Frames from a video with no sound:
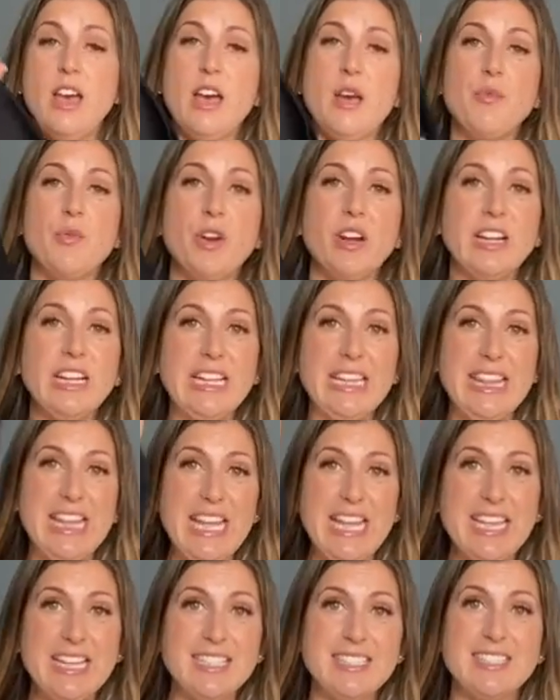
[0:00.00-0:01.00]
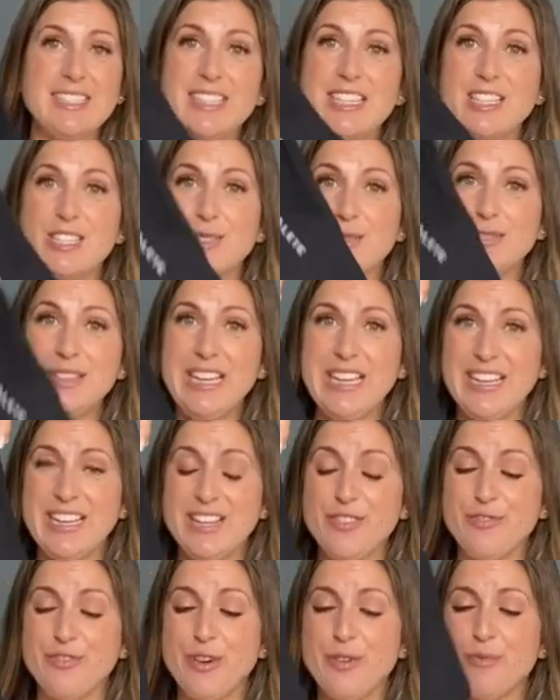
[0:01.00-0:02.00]
these this week
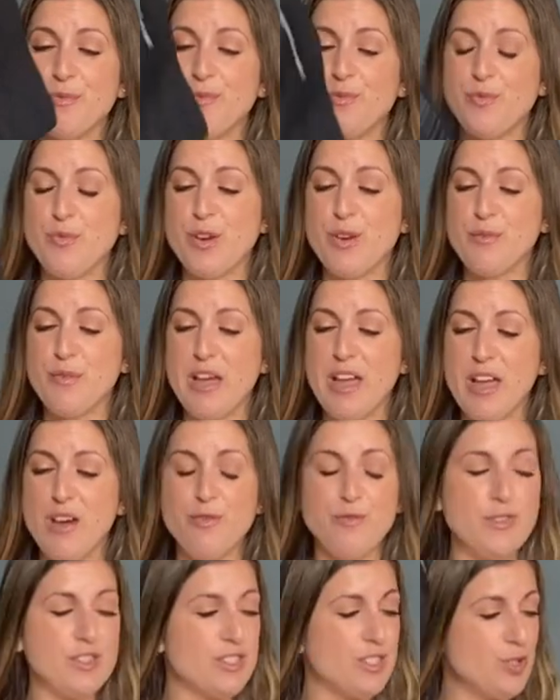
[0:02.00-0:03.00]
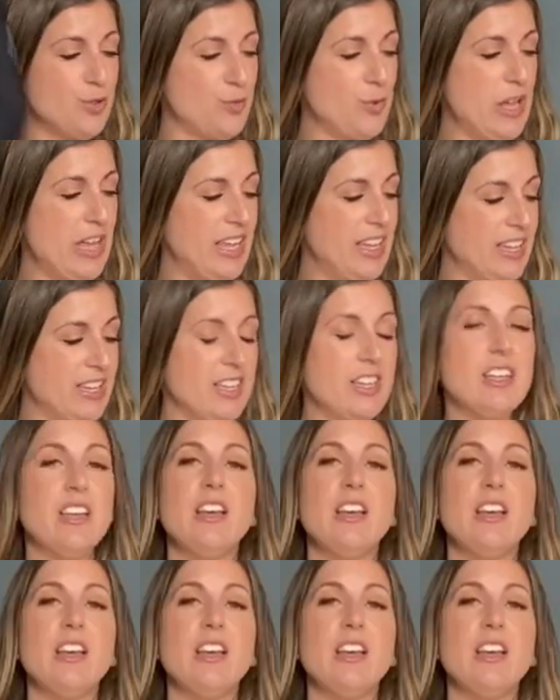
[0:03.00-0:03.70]
from one of my outfits of the week.